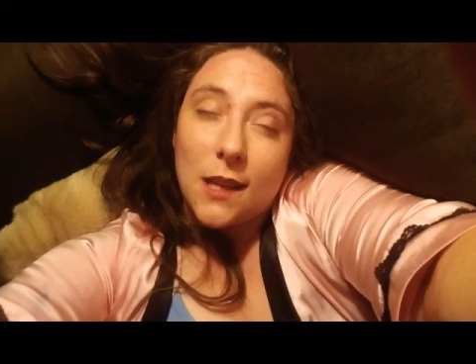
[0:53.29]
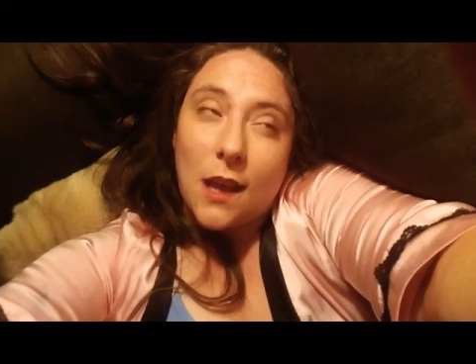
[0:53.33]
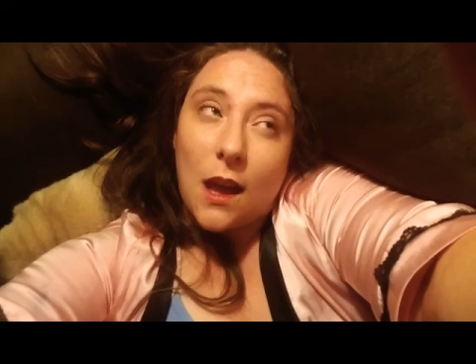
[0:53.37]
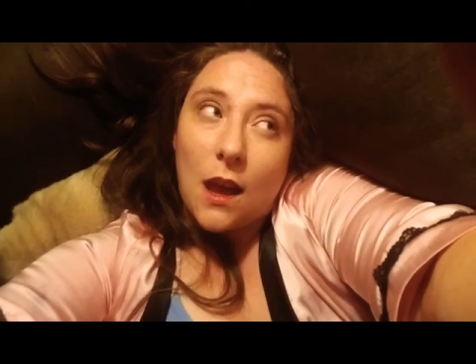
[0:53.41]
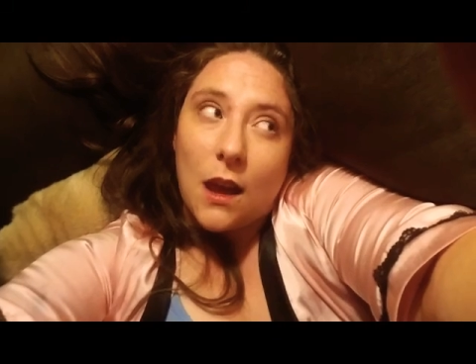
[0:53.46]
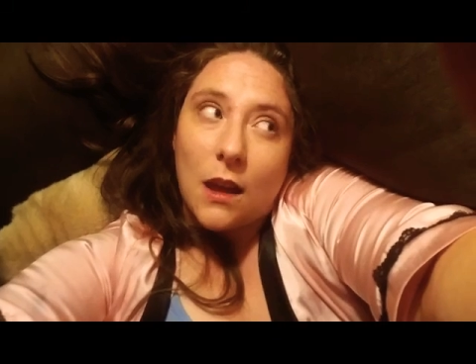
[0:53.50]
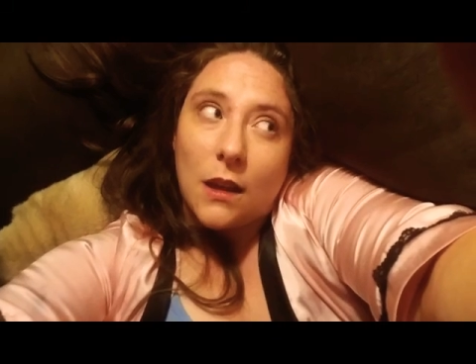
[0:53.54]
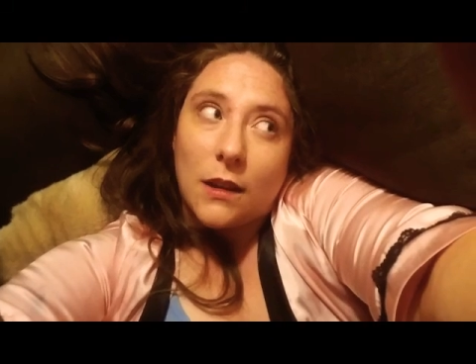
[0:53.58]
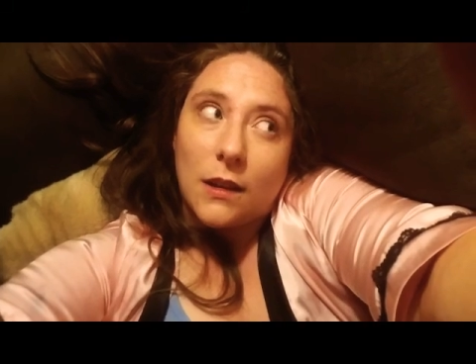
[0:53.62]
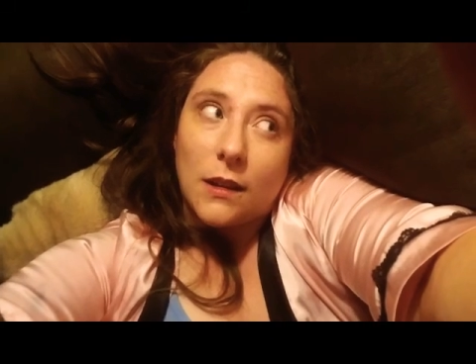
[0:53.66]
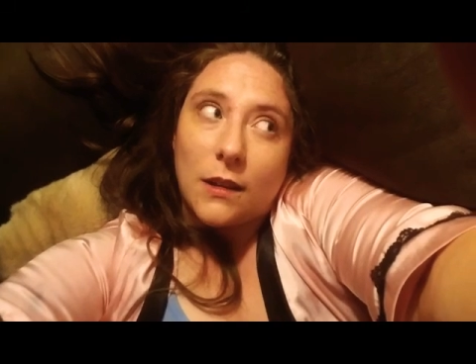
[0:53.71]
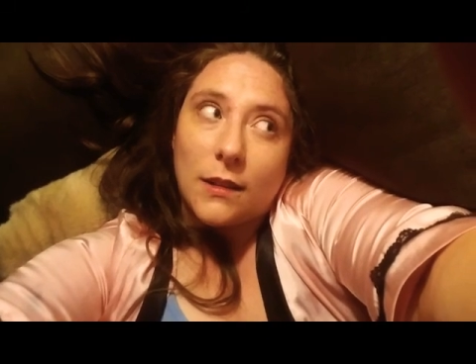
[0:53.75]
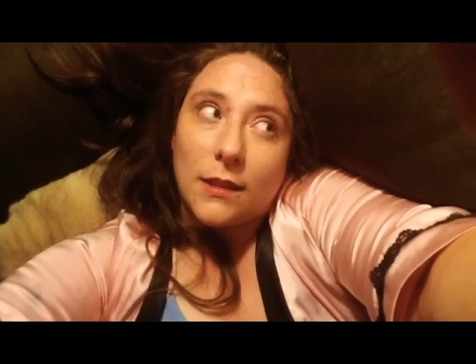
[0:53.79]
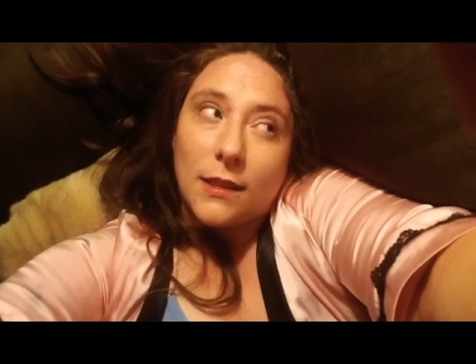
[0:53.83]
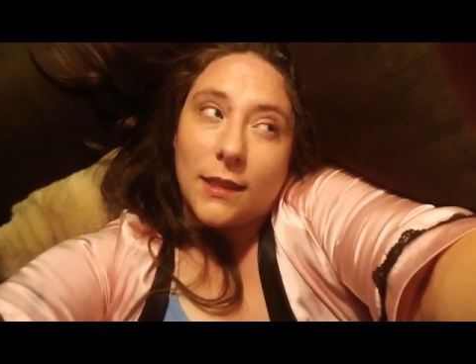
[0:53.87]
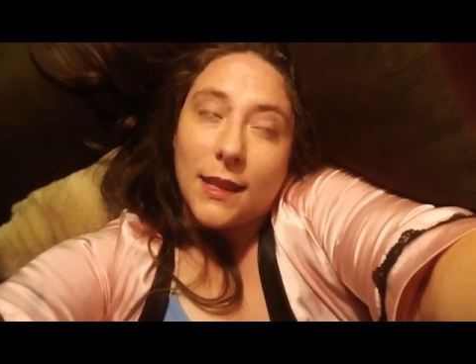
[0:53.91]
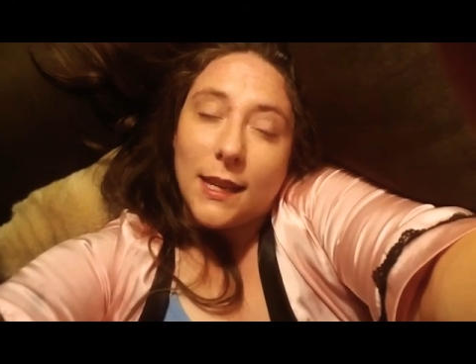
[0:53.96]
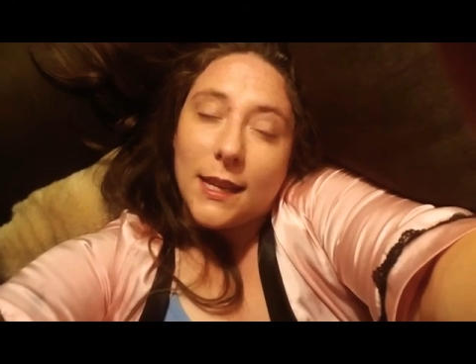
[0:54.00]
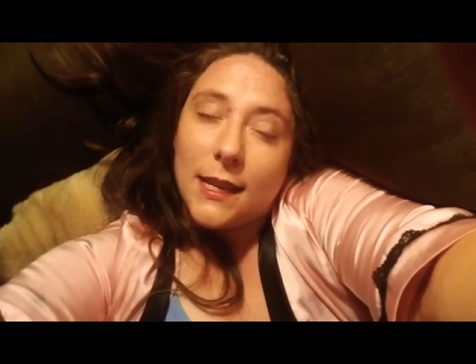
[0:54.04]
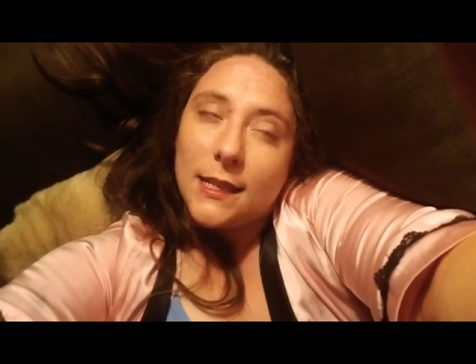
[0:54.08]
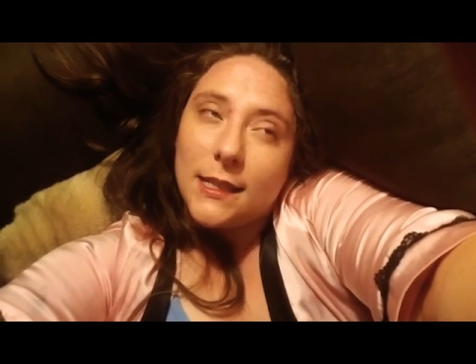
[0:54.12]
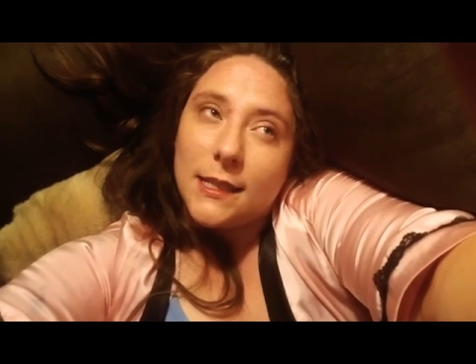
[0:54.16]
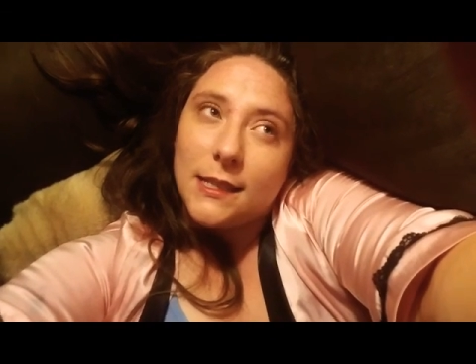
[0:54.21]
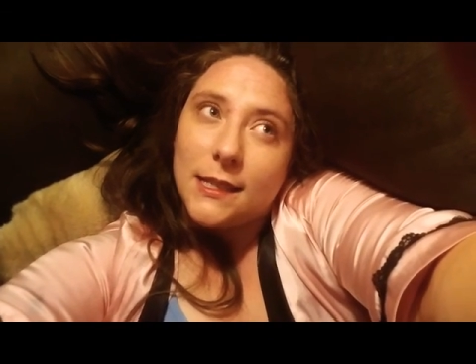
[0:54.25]
are
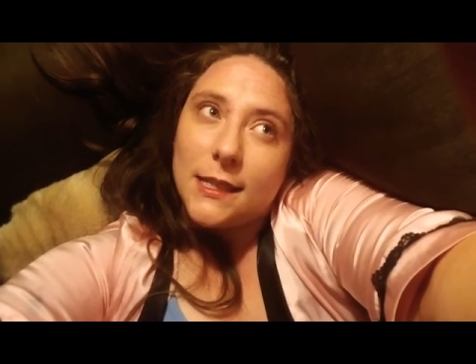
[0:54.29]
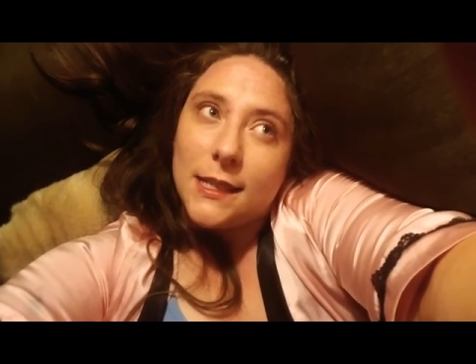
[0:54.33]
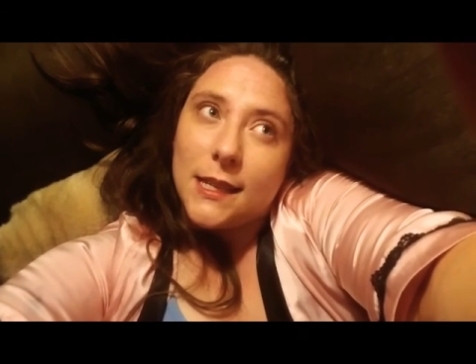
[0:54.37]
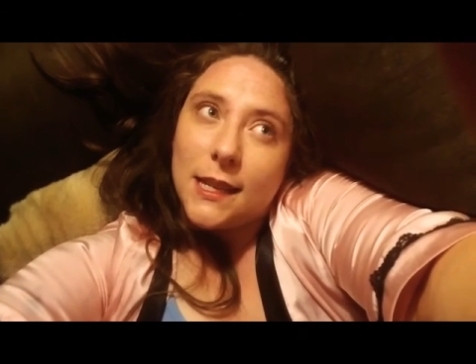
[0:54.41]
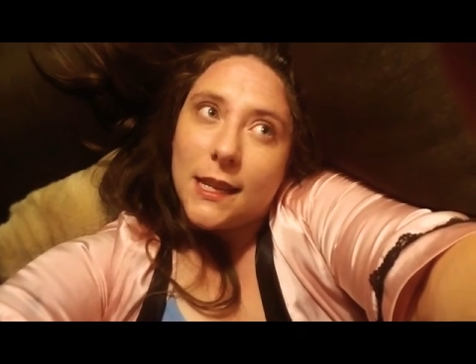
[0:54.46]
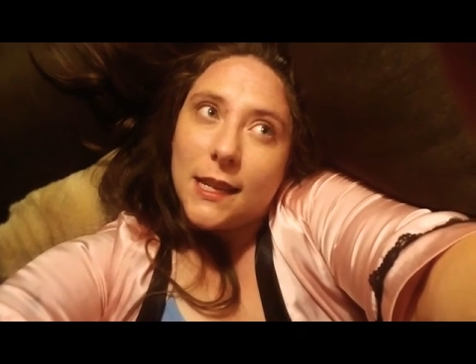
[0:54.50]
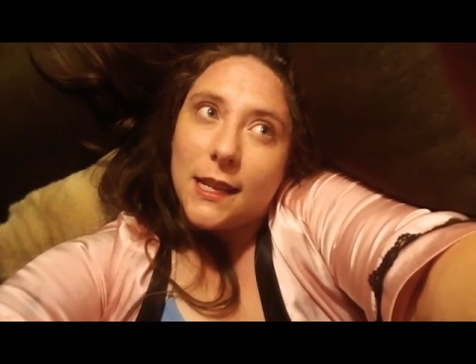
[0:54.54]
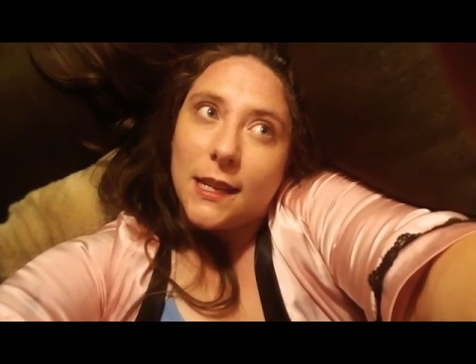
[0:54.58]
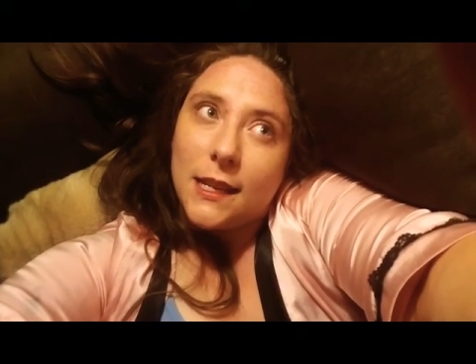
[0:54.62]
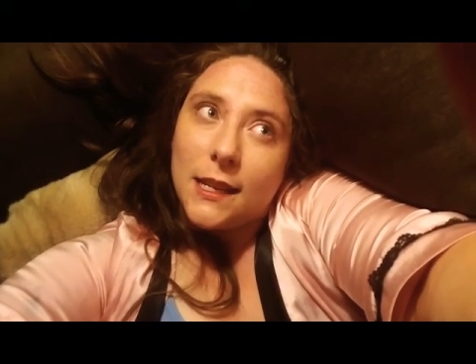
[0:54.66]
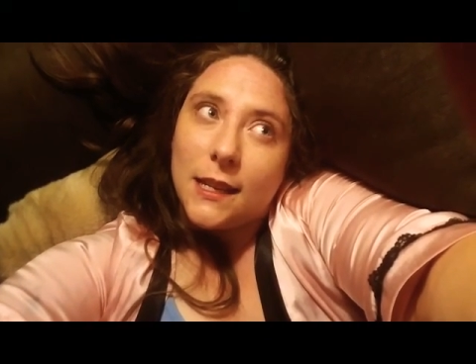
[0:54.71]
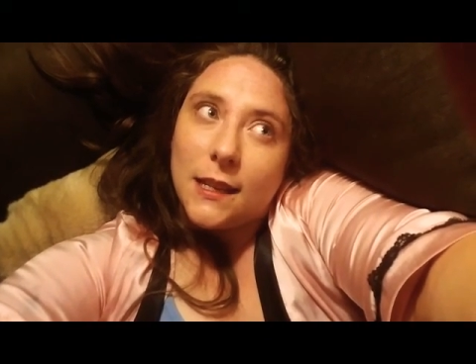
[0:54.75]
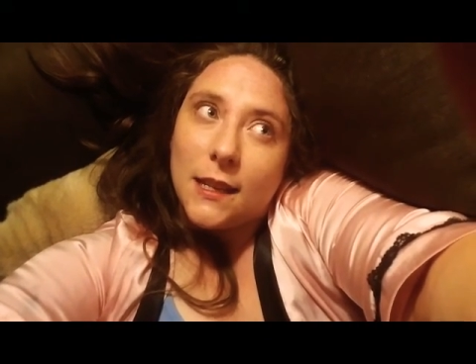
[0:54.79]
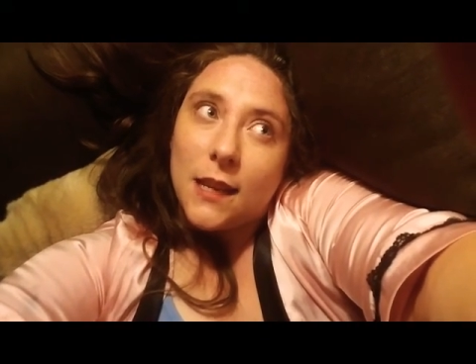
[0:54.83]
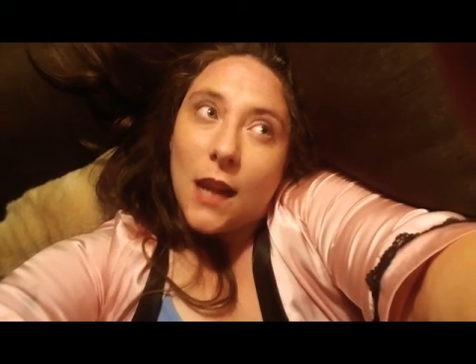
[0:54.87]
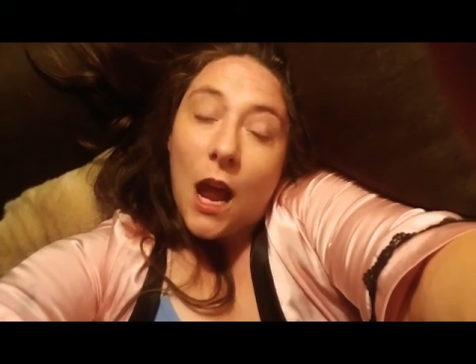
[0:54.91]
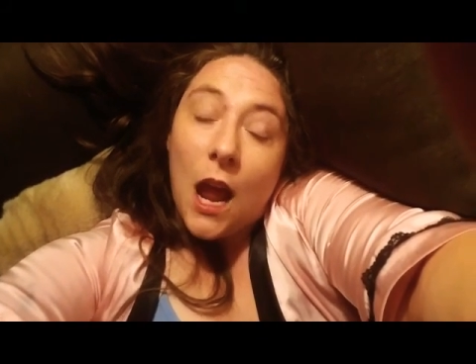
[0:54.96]
things that